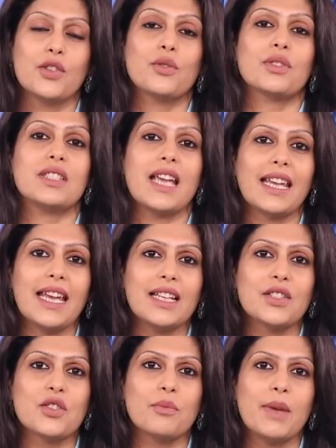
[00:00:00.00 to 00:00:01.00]
took
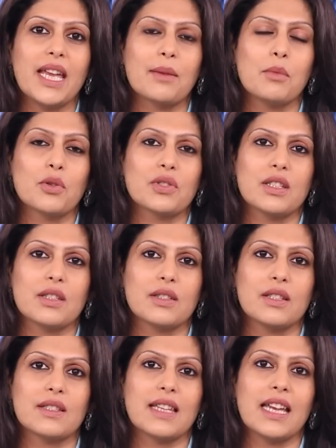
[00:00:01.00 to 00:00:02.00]
decades to make most
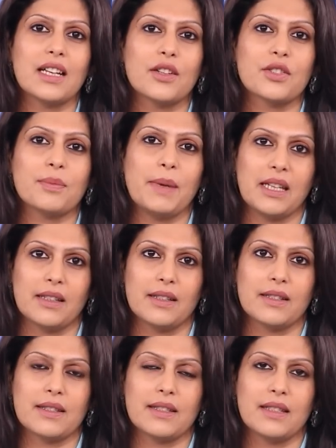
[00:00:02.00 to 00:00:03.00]
citizens English
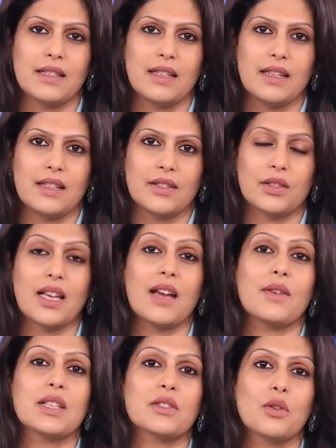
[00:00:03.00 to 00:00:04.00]
speakers. So
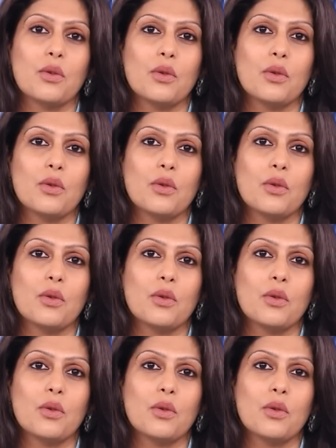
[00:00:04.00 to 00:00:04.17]
Taiwan's